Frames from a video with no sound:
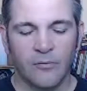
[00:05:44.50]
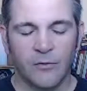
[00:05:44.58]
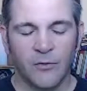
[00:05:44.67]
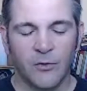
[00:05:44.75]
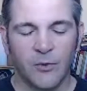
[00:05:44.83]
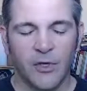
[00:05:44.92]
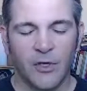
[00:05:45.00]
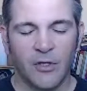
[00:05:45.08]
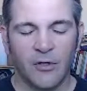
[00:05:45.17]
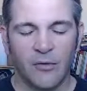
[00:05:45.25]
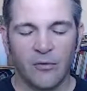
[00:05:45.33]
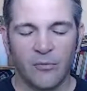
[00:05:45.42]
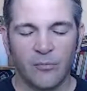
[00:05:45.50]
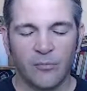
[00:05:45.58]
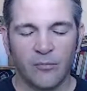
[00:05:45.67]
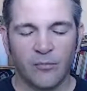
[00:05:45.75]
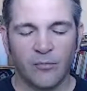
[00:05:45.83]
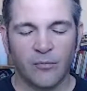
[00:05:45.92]
So again,
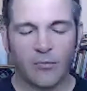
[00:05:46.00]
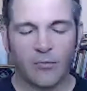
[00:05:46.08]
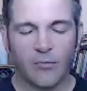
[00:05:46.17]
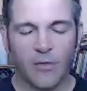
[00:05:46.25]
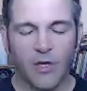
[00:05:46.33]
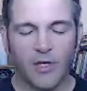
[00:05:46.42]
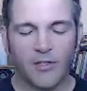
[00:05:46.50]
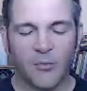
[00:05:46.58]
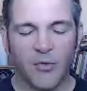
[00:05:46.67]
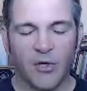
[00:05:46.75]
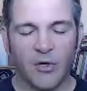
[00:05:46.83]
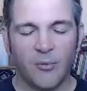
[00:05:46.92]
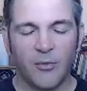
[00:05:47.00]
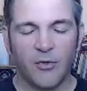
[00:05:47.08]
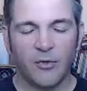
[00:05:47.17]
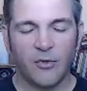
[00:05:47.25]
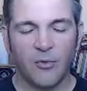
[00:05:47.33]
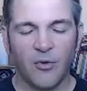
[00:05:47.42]
eyes can be
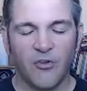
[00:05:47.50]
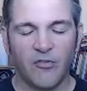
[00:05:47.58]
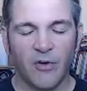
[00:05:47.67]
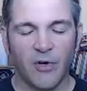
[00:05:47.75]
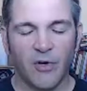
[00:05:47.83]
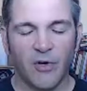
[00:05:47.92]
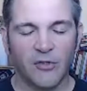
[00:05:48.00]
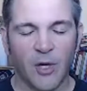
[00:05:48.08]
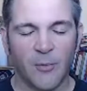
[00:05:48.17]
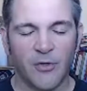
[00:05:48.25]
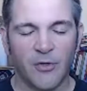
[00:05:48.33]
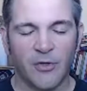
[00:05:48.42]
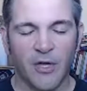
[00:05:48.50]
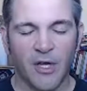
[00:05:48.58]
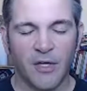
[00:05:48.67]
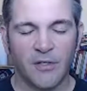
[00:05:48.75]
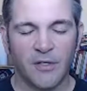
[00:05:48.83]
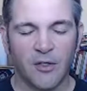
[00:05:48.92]
open. You may find that dropping your
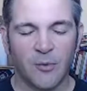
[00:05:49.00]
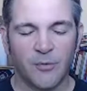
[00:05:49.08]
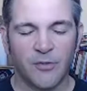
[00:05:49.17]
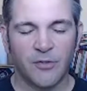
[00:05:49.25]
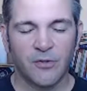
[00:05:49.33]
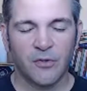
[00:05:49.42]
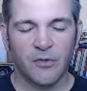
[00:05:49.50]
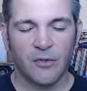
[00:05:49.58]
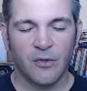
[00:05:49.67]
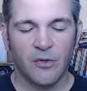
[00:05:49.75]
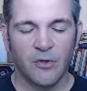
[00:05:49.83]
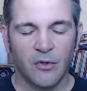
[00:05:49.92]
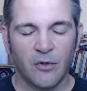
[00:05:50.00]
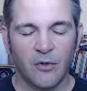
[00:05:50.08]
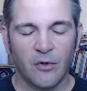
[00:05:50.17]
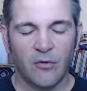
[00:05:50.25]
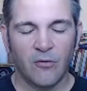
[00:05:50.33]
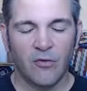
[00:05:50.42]
gaze helps
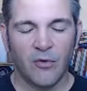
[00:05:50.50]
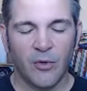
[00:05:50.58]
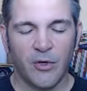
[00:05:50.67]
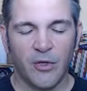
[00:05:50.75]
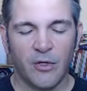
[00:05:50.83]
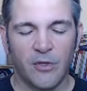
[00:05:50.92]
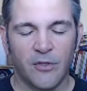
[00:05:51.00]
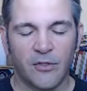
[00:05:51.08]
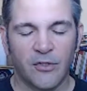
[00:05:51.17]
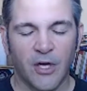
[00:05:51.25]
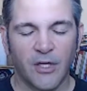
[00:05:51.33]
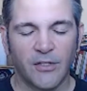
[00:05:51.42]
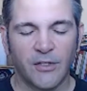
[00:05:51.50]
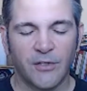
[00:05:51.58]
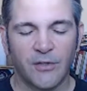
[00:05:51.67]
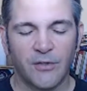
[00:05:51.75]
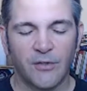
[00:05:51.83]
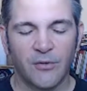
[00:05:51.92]
avoid
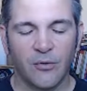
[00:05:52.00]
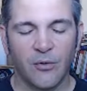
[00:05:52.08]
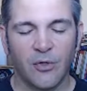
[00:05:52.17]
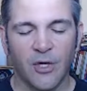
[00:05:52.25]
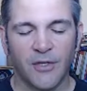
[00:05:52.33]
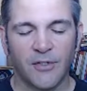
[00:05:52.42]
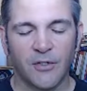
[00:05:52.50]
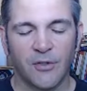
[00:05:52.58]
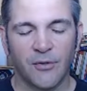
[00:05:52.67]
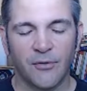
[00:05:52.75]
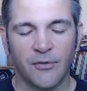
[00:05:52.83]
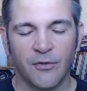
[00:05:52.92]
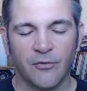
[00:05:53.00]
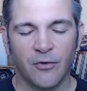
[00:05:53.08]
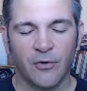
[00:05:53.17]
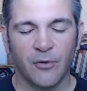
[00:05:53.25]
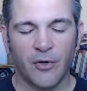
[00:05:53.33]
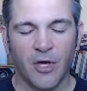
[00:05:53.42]
distractions, or eyes closed if
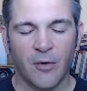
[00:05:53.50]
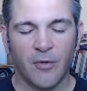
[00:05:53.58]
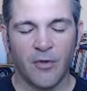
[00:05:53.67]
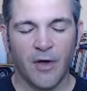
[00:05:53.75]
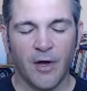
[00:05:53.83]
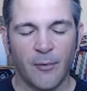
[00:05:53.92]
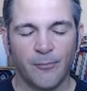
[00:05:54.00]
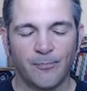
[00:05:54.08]
you're okay with that.